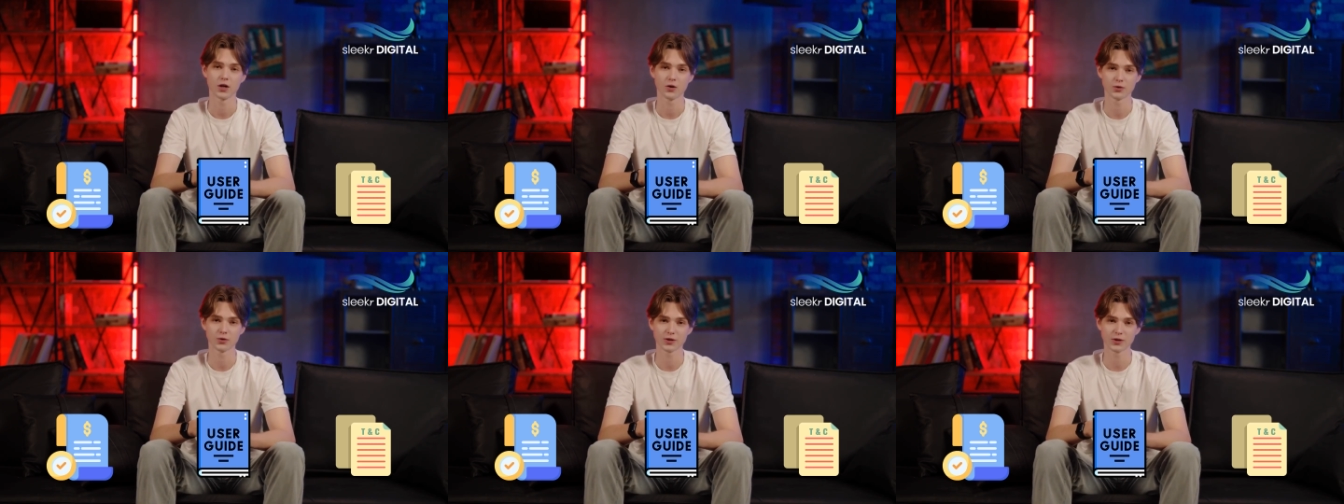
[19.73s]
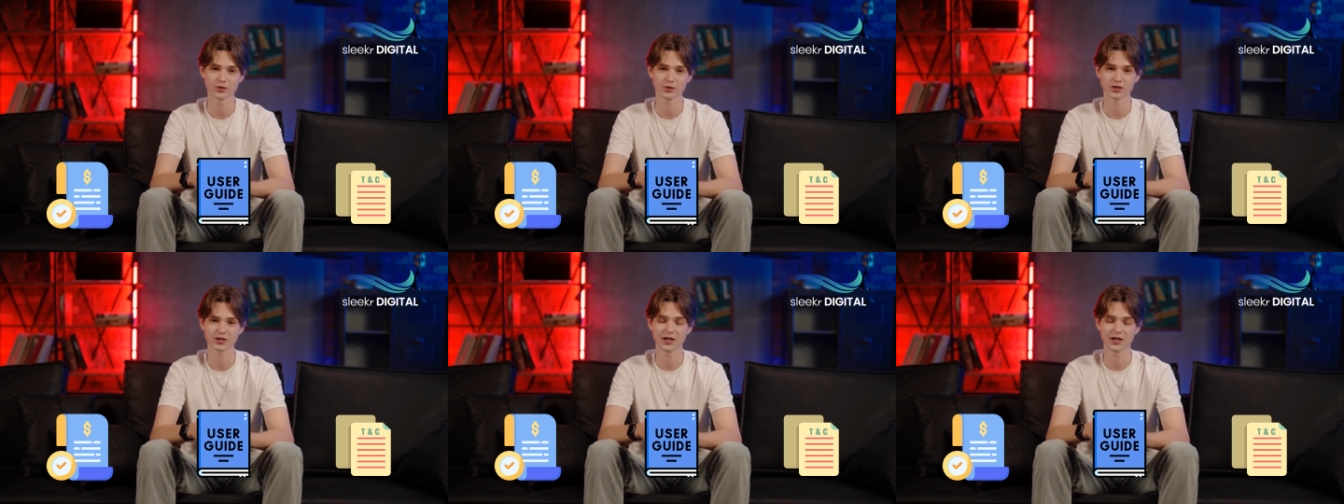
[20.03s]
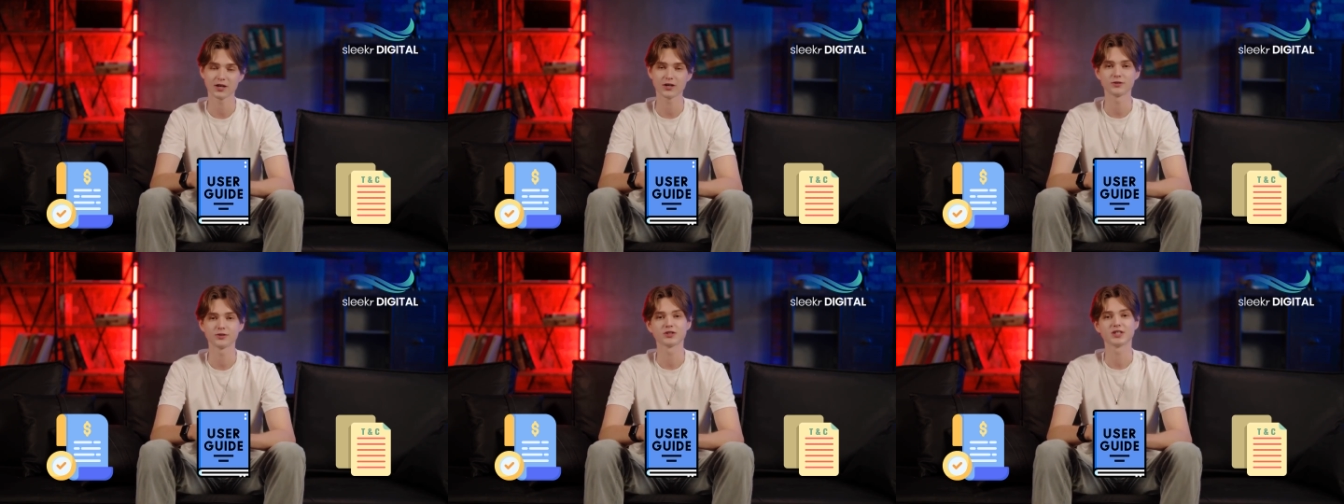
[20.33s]
or those
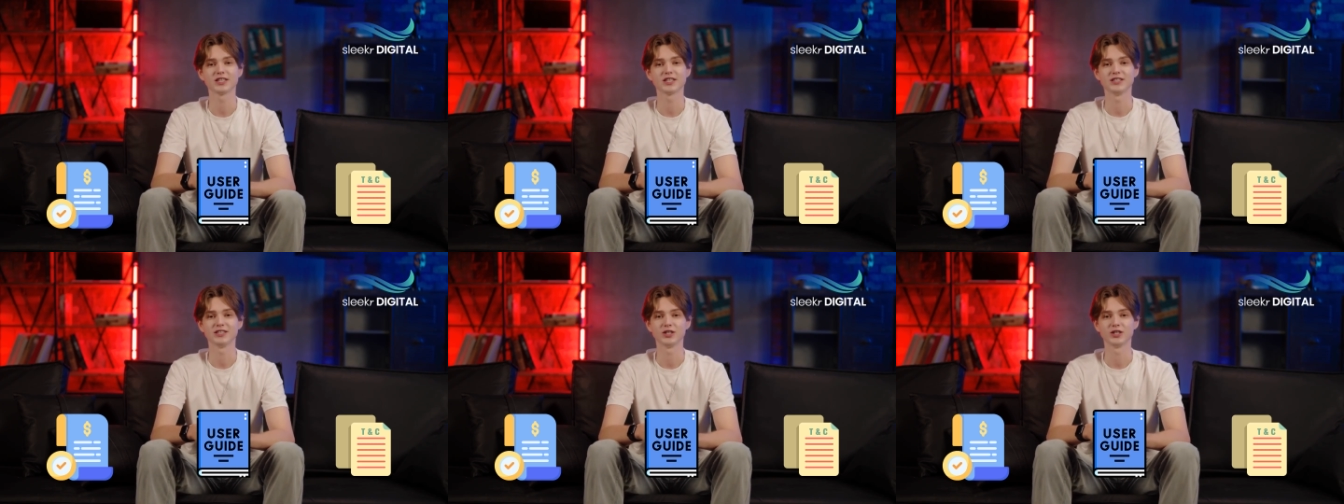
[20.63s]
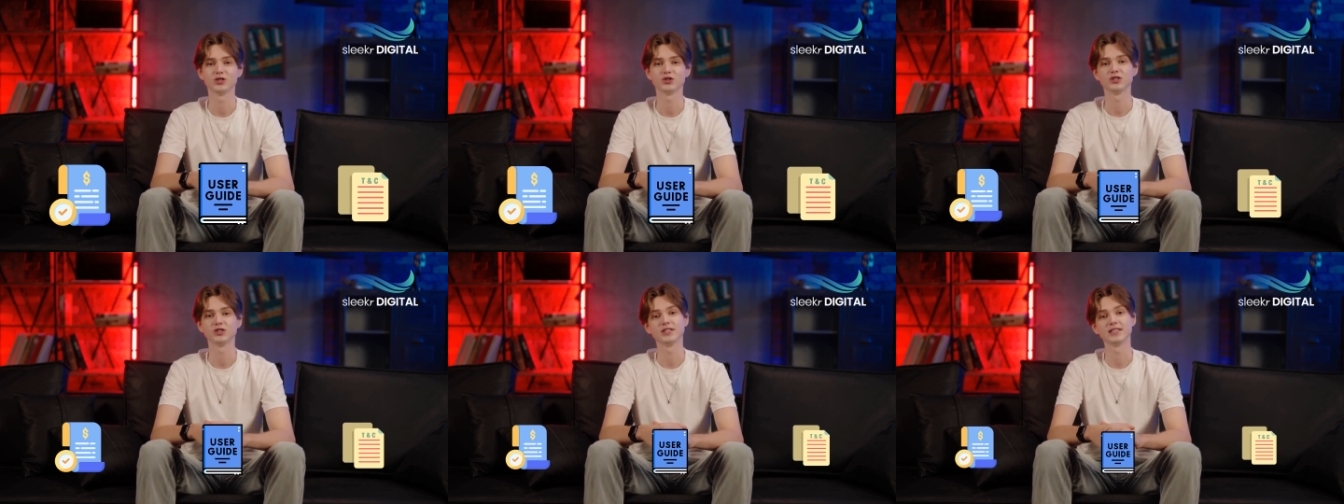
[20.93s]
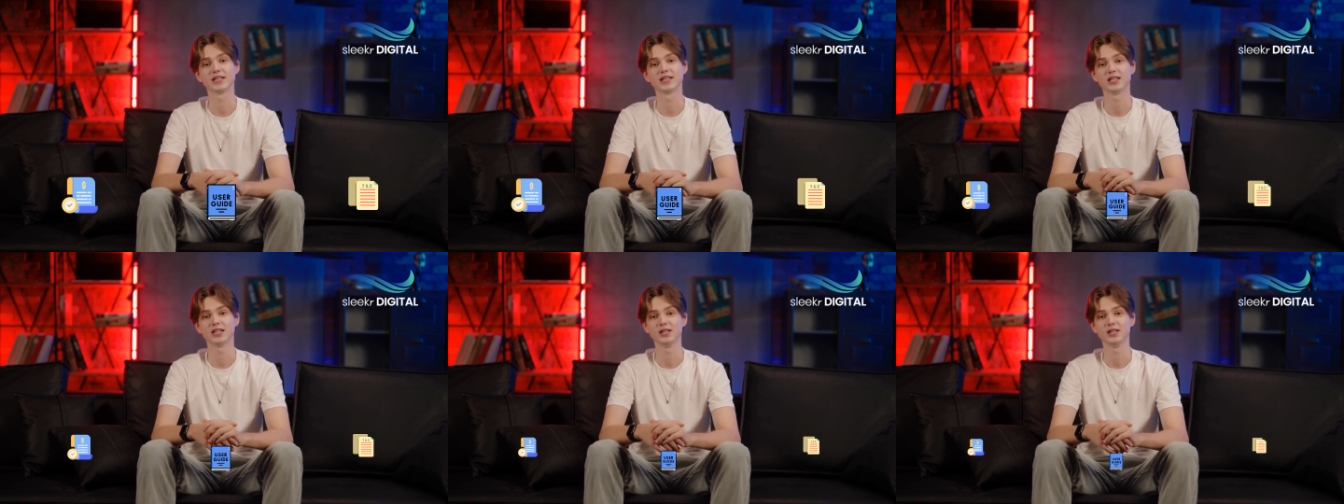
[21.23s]
terms and conditions
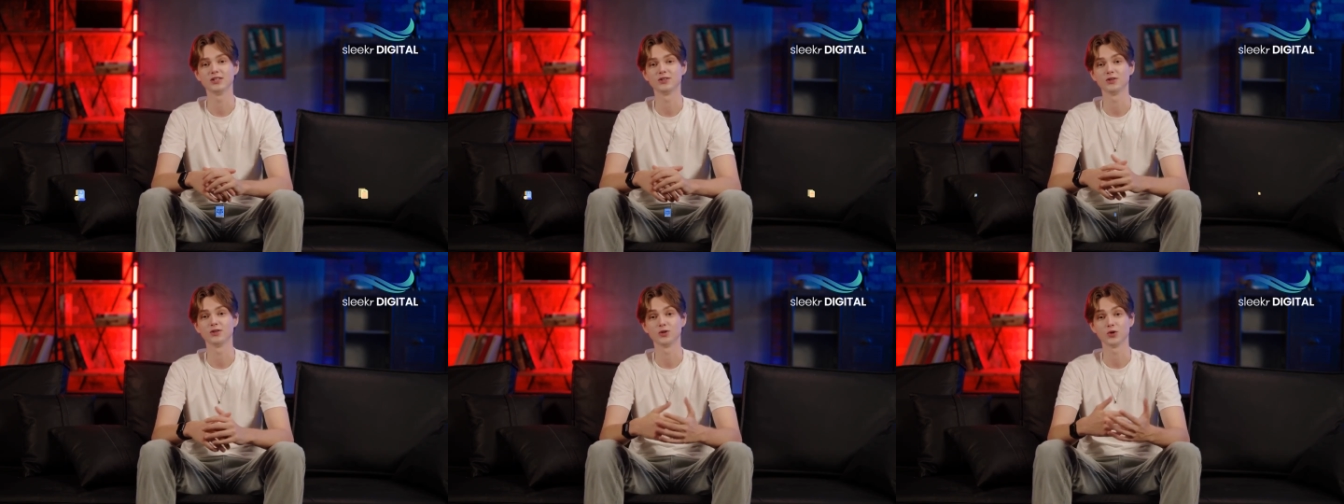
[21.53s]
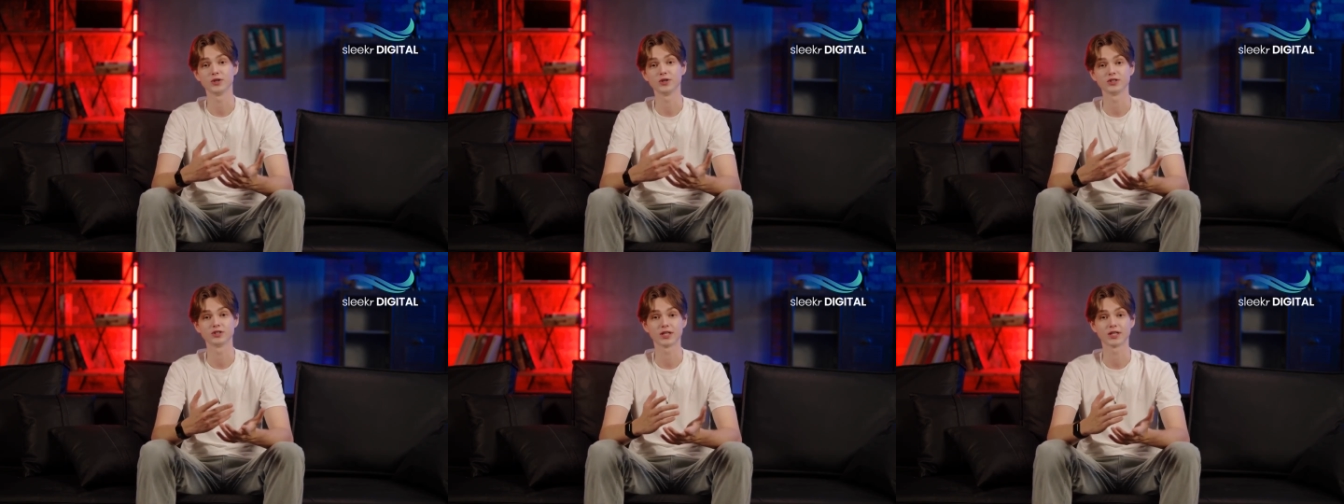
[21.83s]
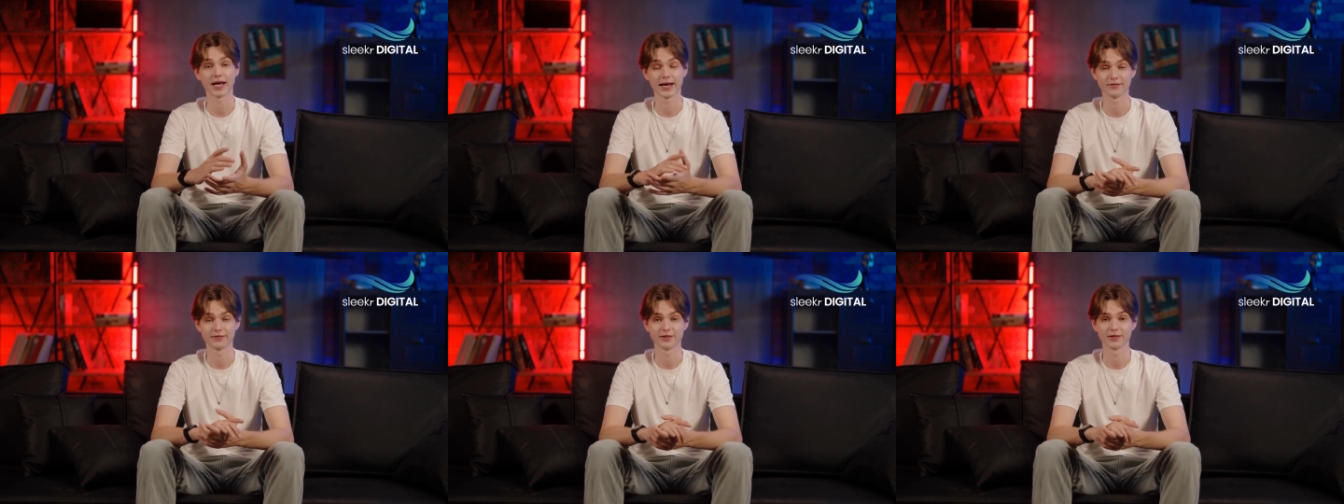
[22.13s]
that keep the lawyers
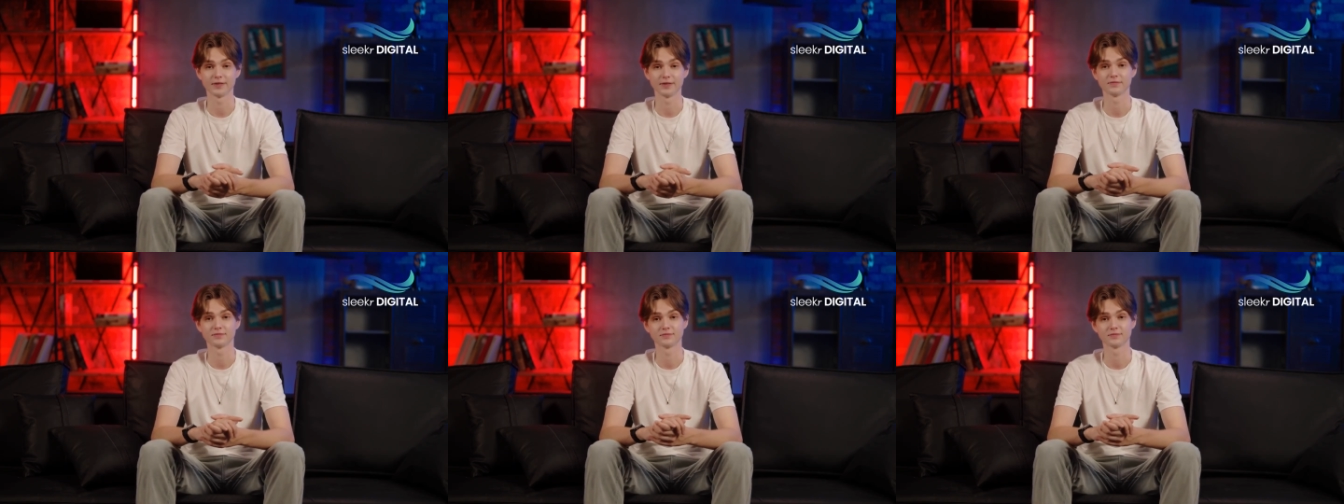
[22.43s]
happy.